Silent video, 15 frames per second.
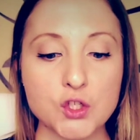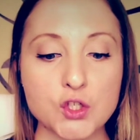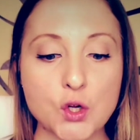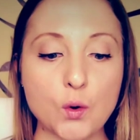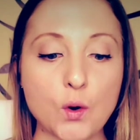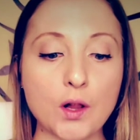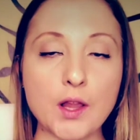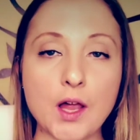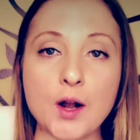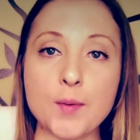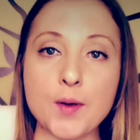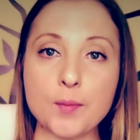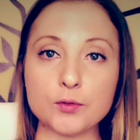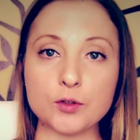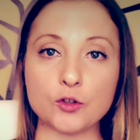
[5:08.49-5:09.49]
So a lot
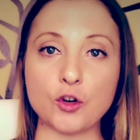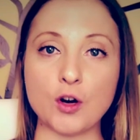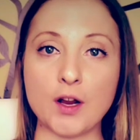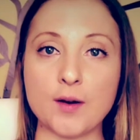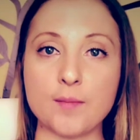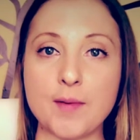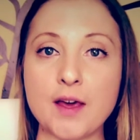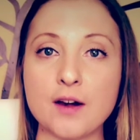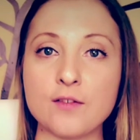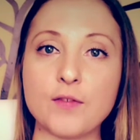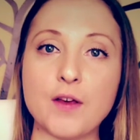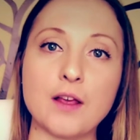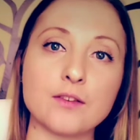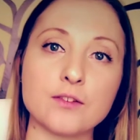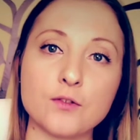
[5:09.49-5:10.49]
of people are trying to
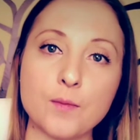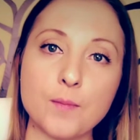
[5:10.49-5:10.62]
manifest